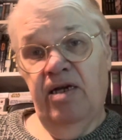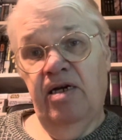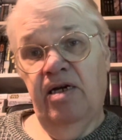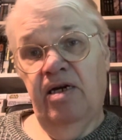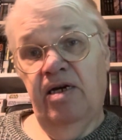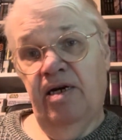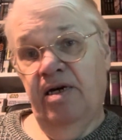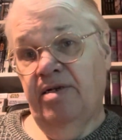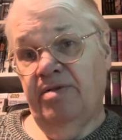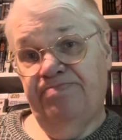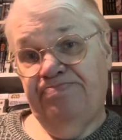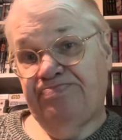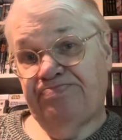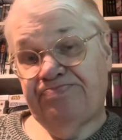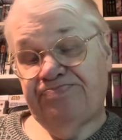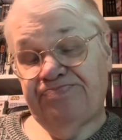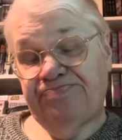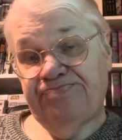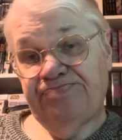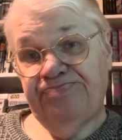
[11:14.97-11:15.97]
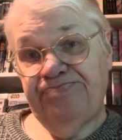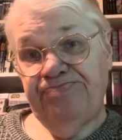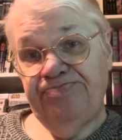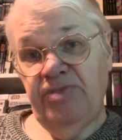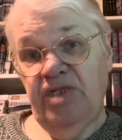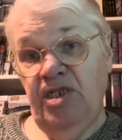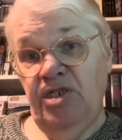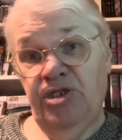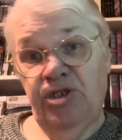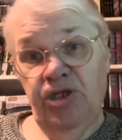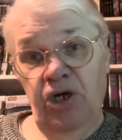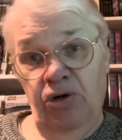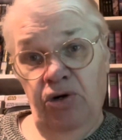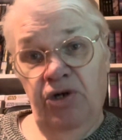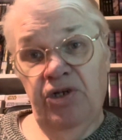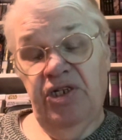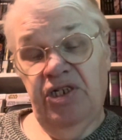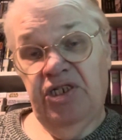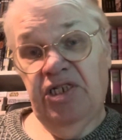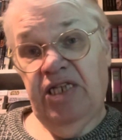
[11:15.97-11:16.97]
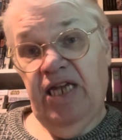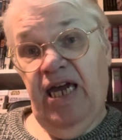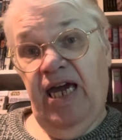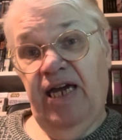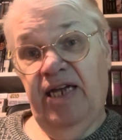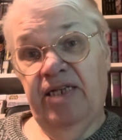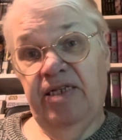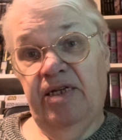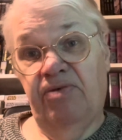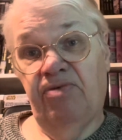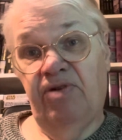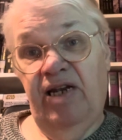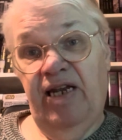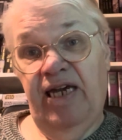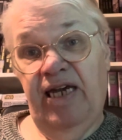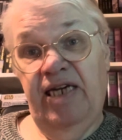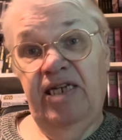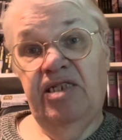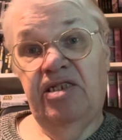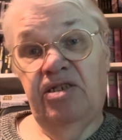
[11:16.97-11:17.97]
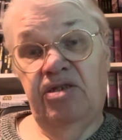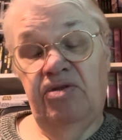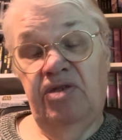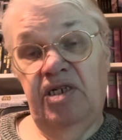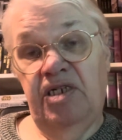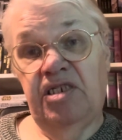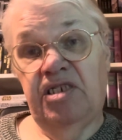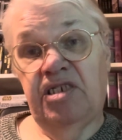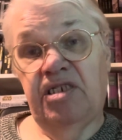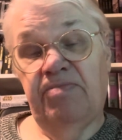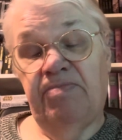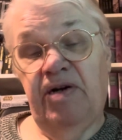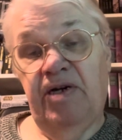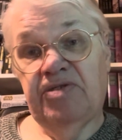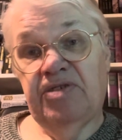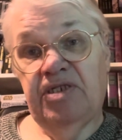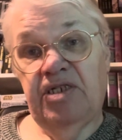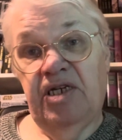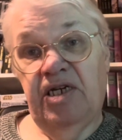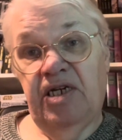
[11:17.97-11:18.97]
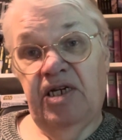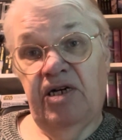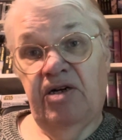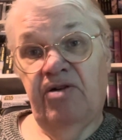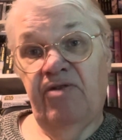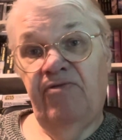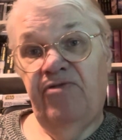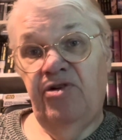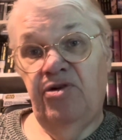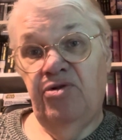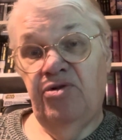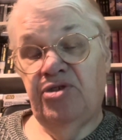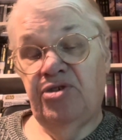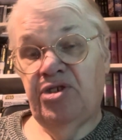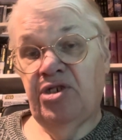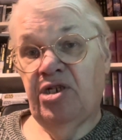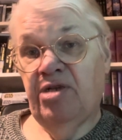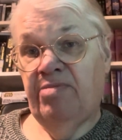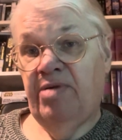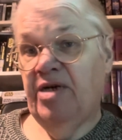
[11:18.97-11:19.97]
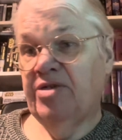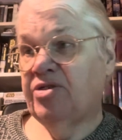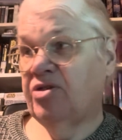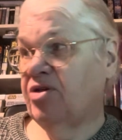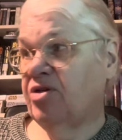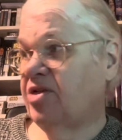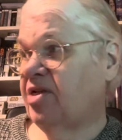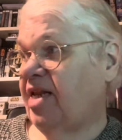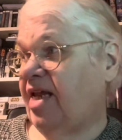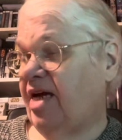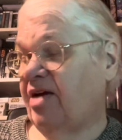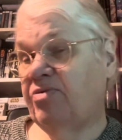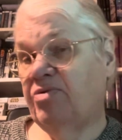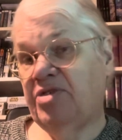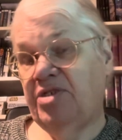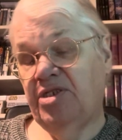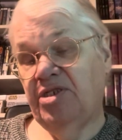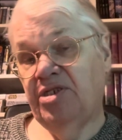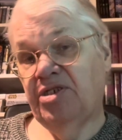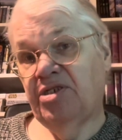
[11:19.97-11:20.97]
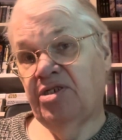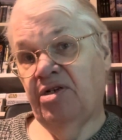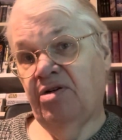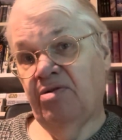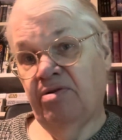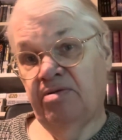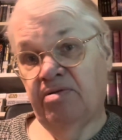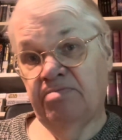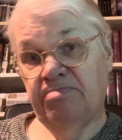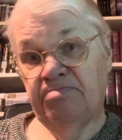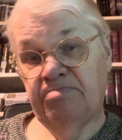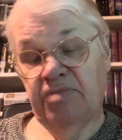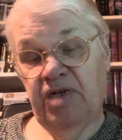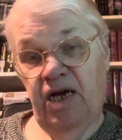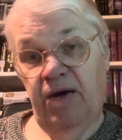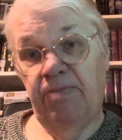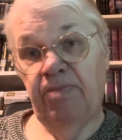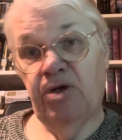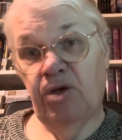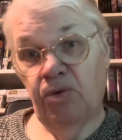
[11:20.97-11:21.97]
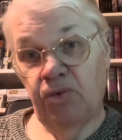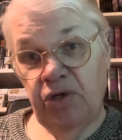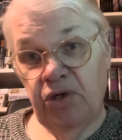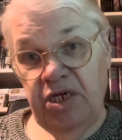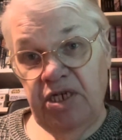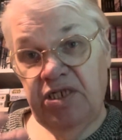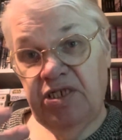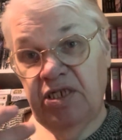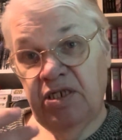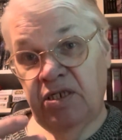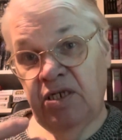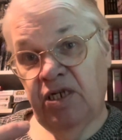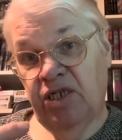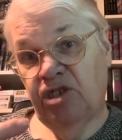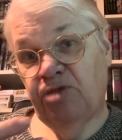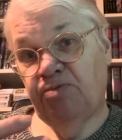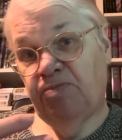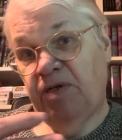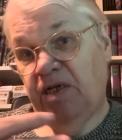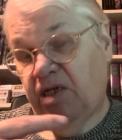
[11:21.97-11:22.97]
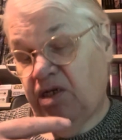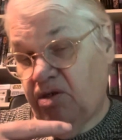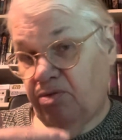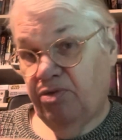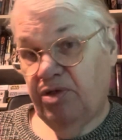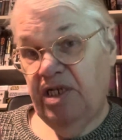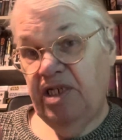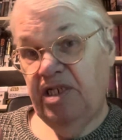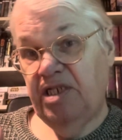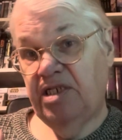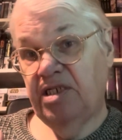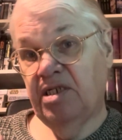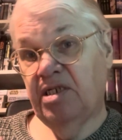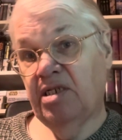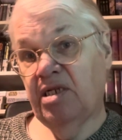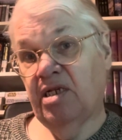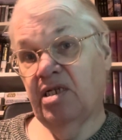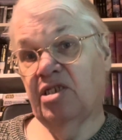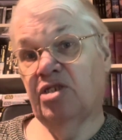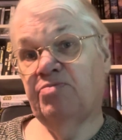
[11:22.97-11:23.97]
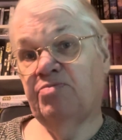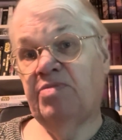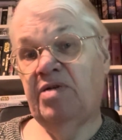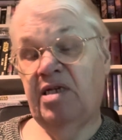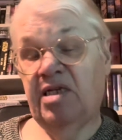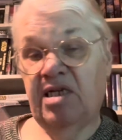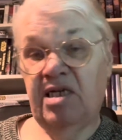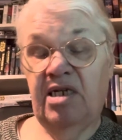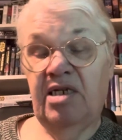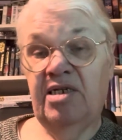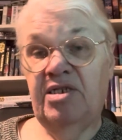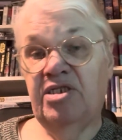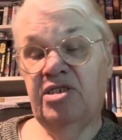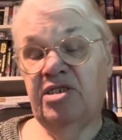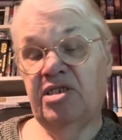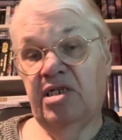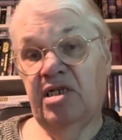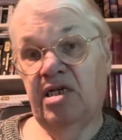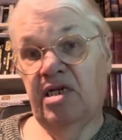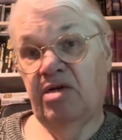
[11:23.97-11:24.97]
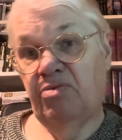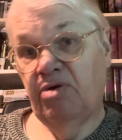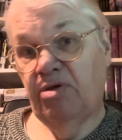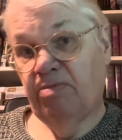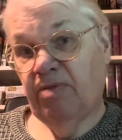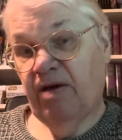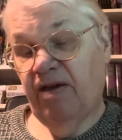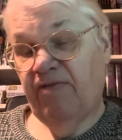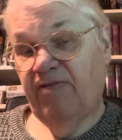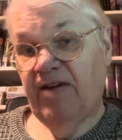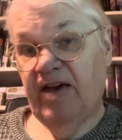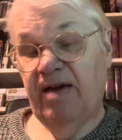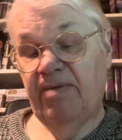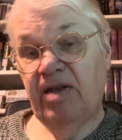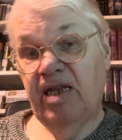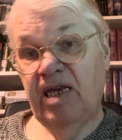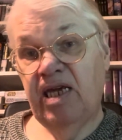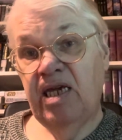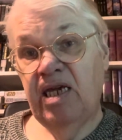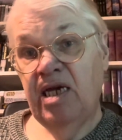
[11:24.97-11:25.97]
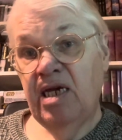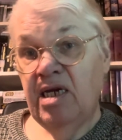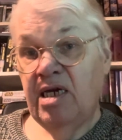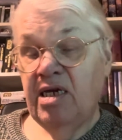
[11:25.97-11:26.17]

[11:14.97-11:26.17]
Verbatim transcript: I so understand and relate to this about uh, confusion about other languages. Now, I'm a Norwegian, I speak Norwegian and I speak English uh, with my family.